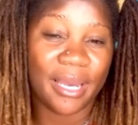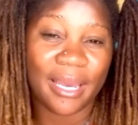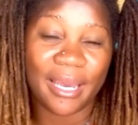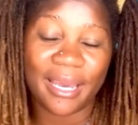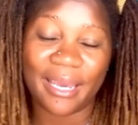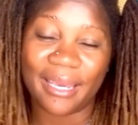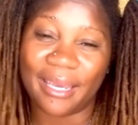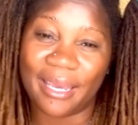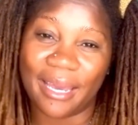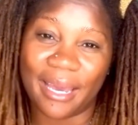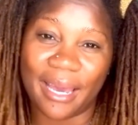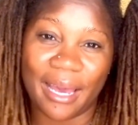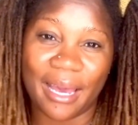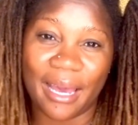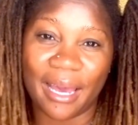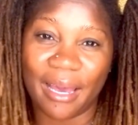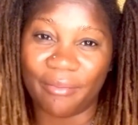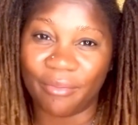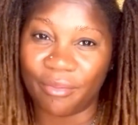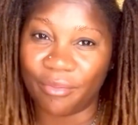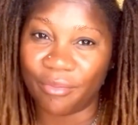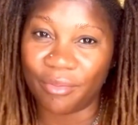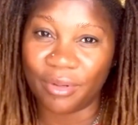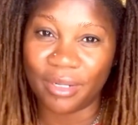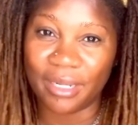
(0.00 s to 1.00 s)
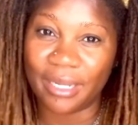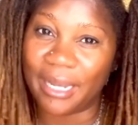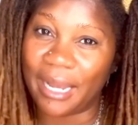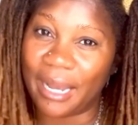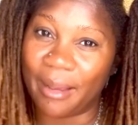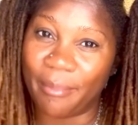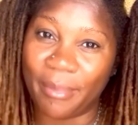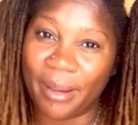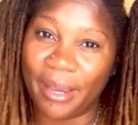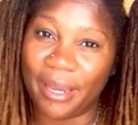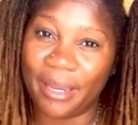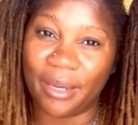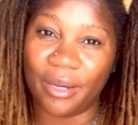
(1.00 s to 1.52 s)
yeah, I haven't really got
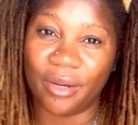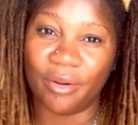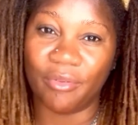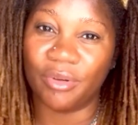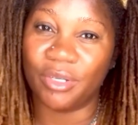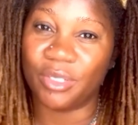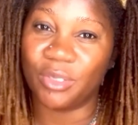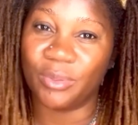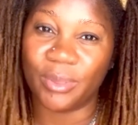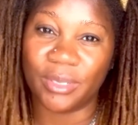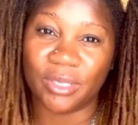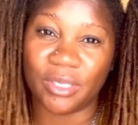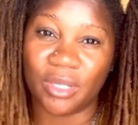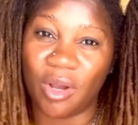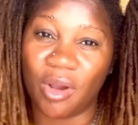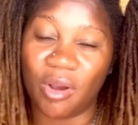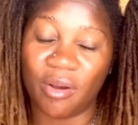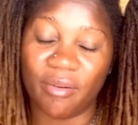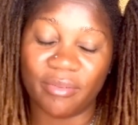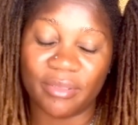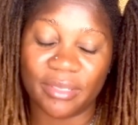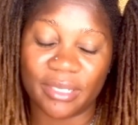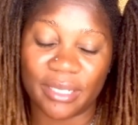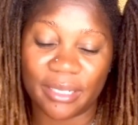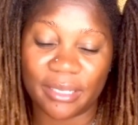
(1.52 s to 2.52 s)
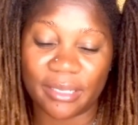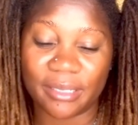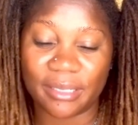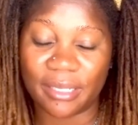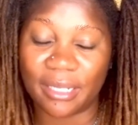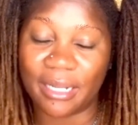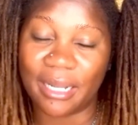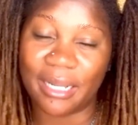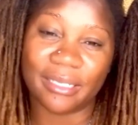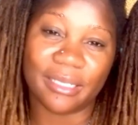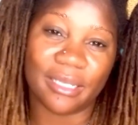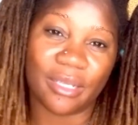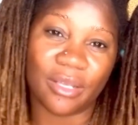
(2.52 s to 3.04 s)
my hair retwist often, so
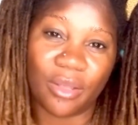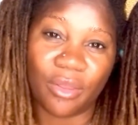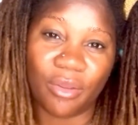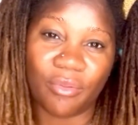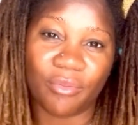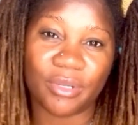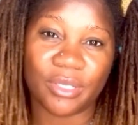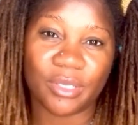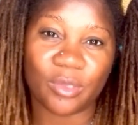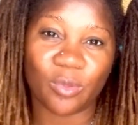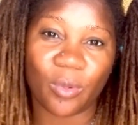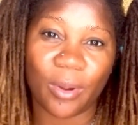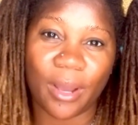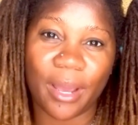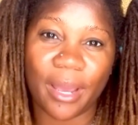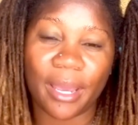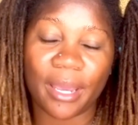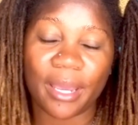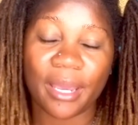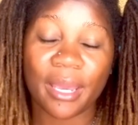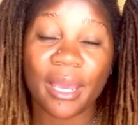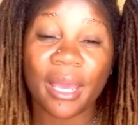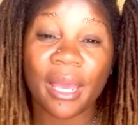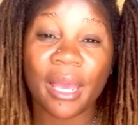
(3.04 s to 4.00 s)
that's another reason why.